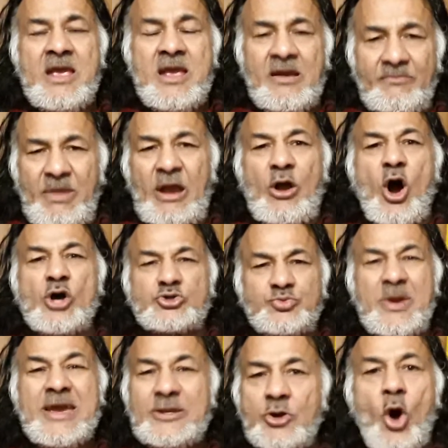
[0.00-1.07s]
Because
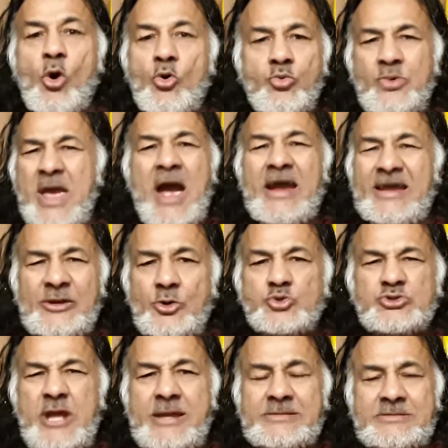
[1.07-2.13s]
we know we are
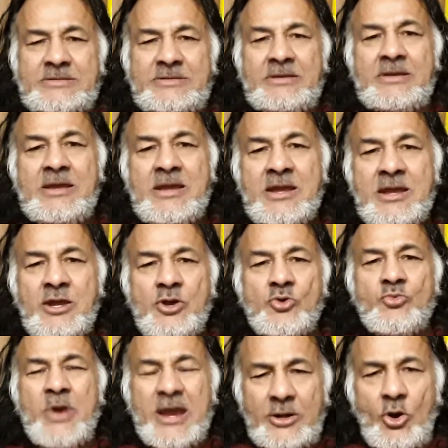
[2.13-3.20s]
innocent.
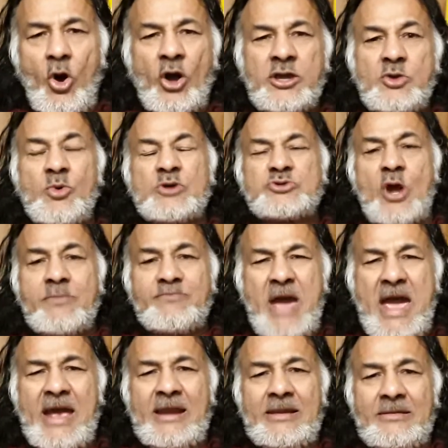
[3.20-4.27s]
We know he was on
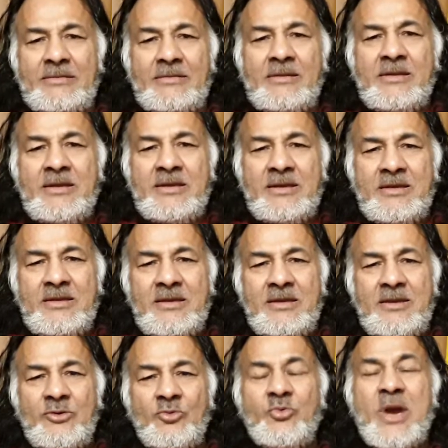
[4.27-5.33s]
bail.
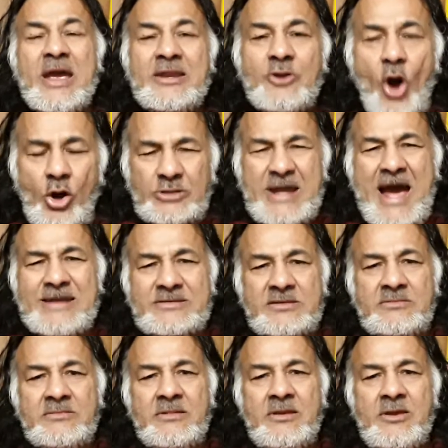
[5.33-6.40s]
We know that.
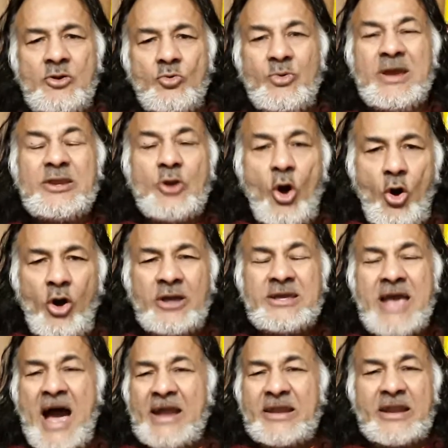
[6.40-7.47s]
We know he
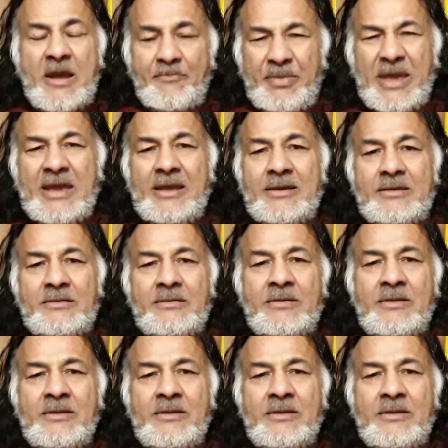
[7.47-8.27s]
had an appeal.